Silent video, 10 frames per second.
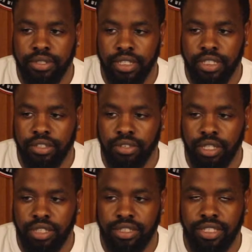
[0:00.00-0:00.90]
Nikki
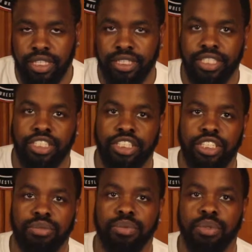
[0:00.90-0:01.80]
Cross state that
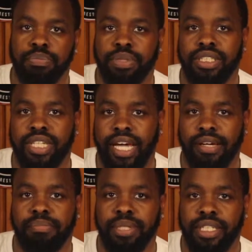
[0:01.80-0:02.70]
she will be
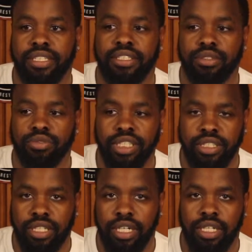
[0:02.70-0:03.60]
at Bayley's
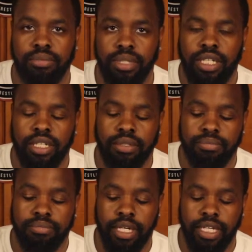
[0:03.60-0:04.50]
ring,
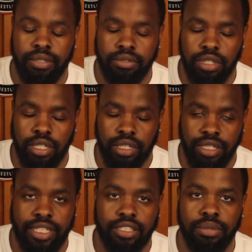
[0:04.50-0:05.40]
at
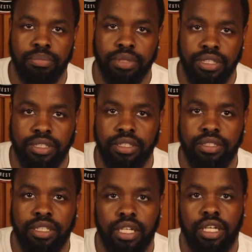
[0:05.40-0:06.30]
Alexa
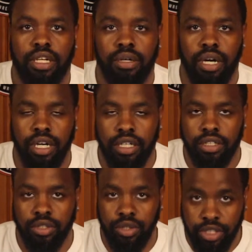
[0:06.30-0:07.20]
Bliss's
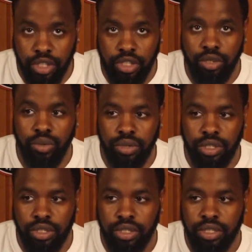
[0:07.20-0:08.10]
in her
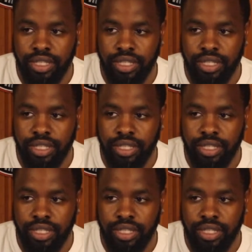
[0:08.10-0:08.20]
corner.